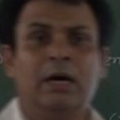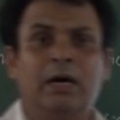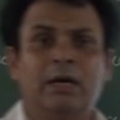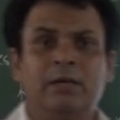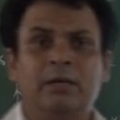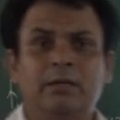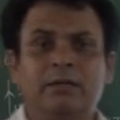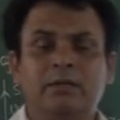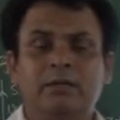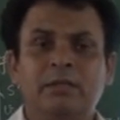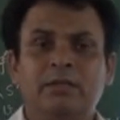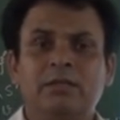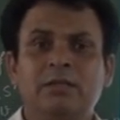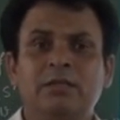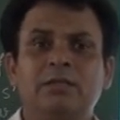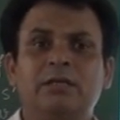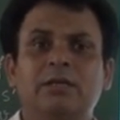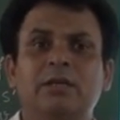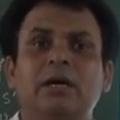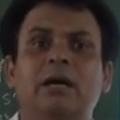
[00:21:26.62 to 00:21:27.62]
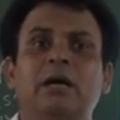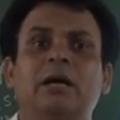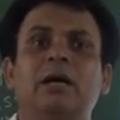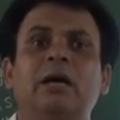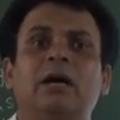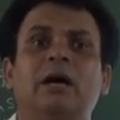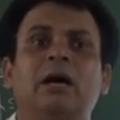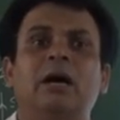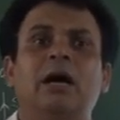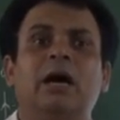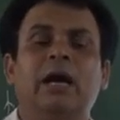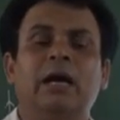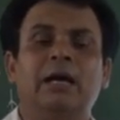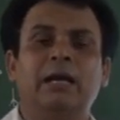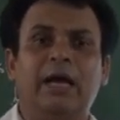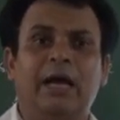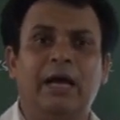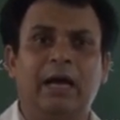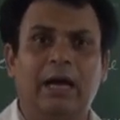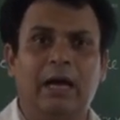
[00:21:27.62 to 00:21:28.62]
This is an
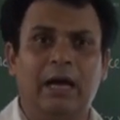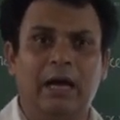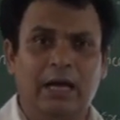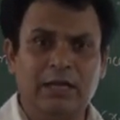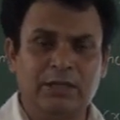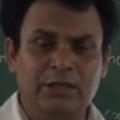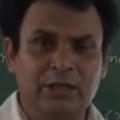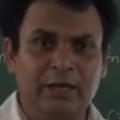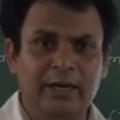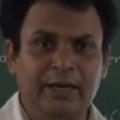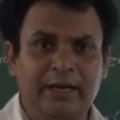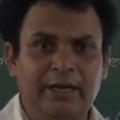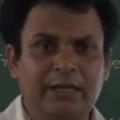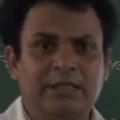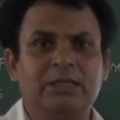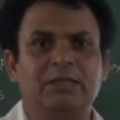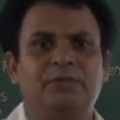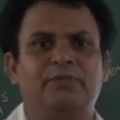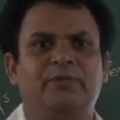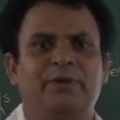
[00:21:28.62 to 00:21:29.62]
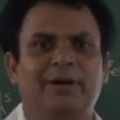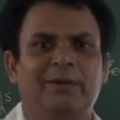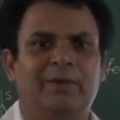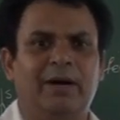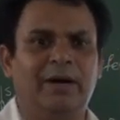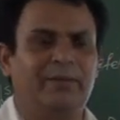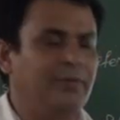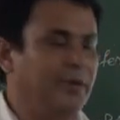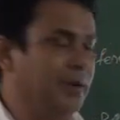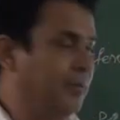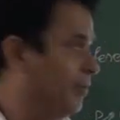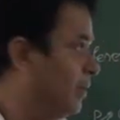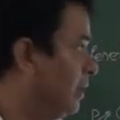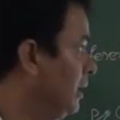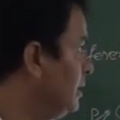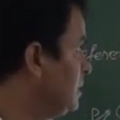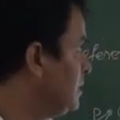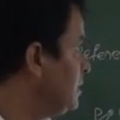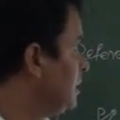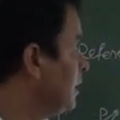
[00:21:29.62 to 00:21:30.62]
accelerated frame of
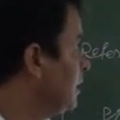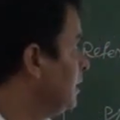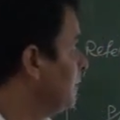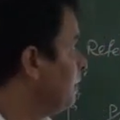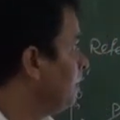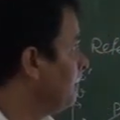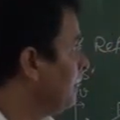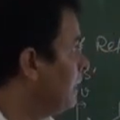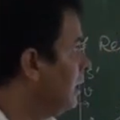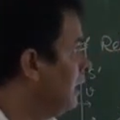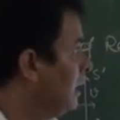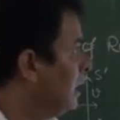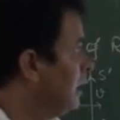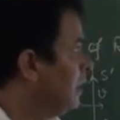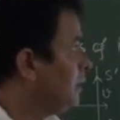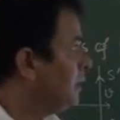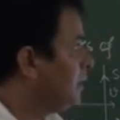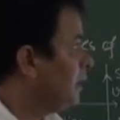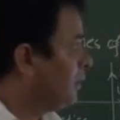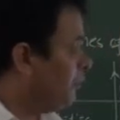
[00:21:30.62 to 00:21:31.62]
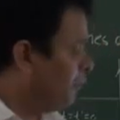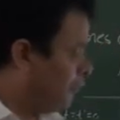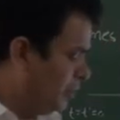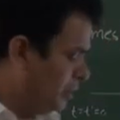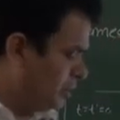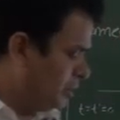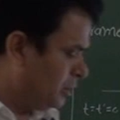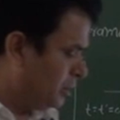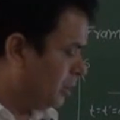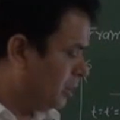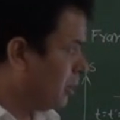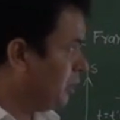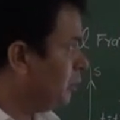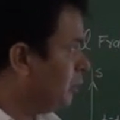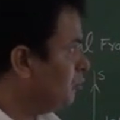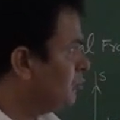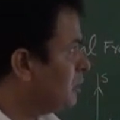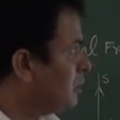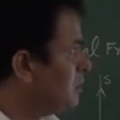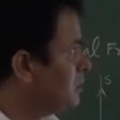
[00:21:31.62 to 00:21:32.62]
reference in which the
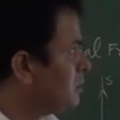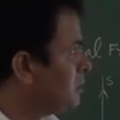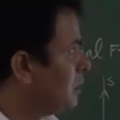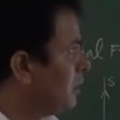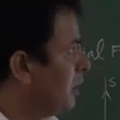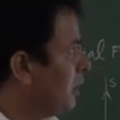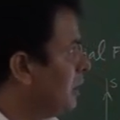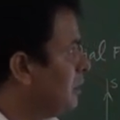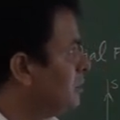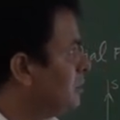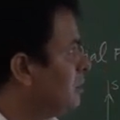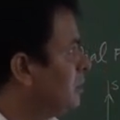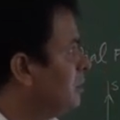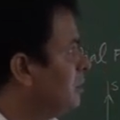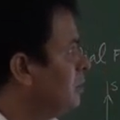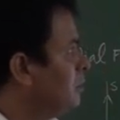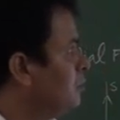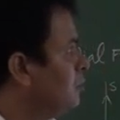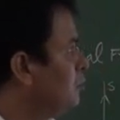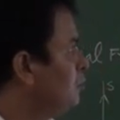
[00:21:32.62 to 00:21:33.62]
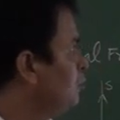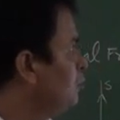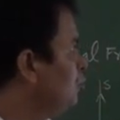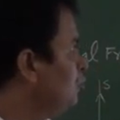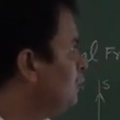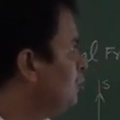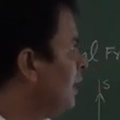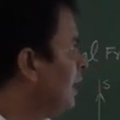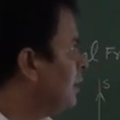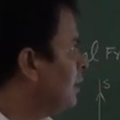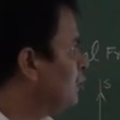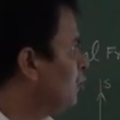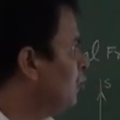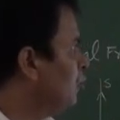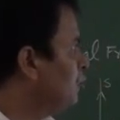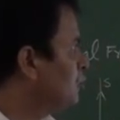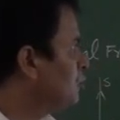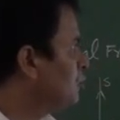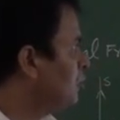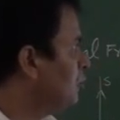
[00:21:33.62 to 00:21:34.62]
Newton's laws do not hold
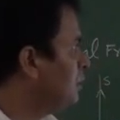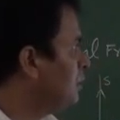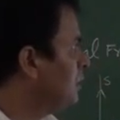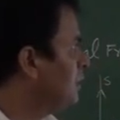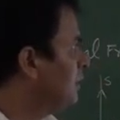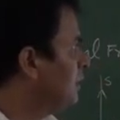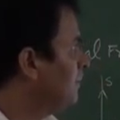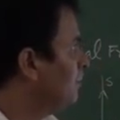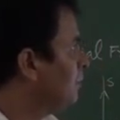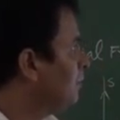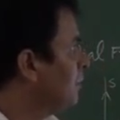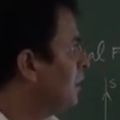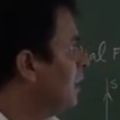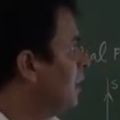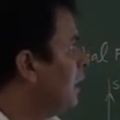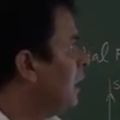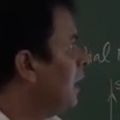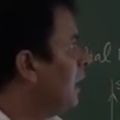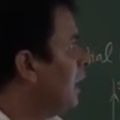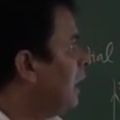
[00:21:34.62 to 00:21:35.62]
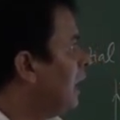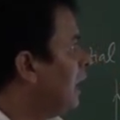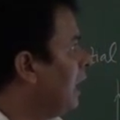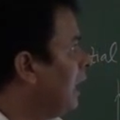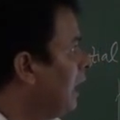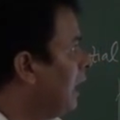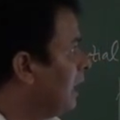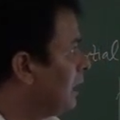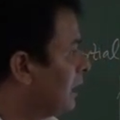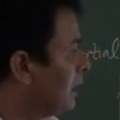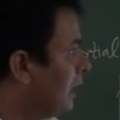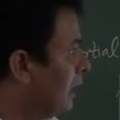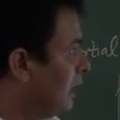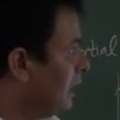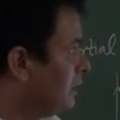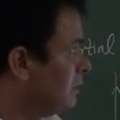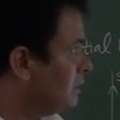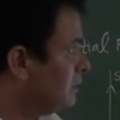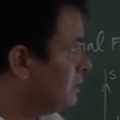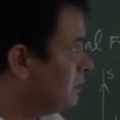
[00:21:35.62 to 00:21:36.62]
good, are
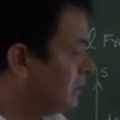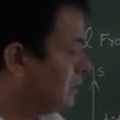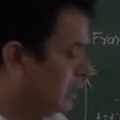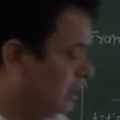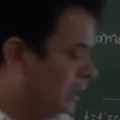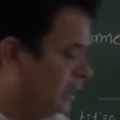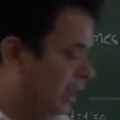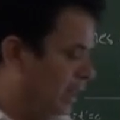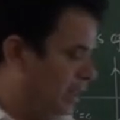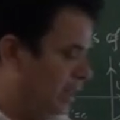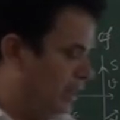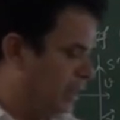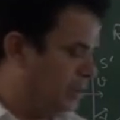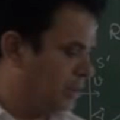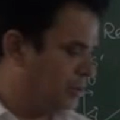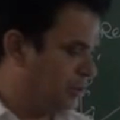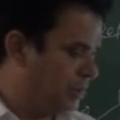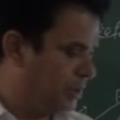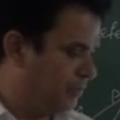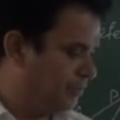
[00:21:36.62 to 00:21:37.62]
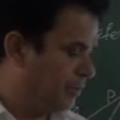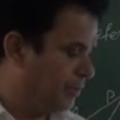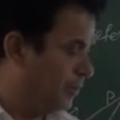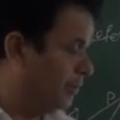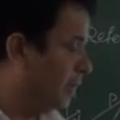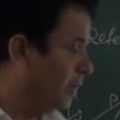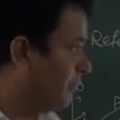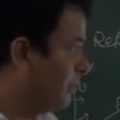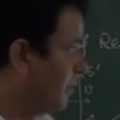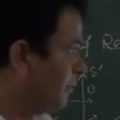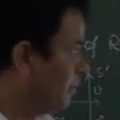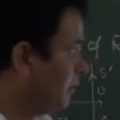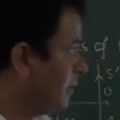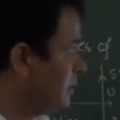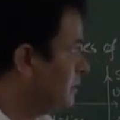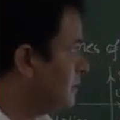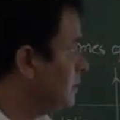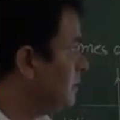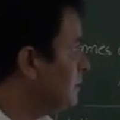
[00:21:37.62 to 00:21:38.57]
called the non-inertial frame of references.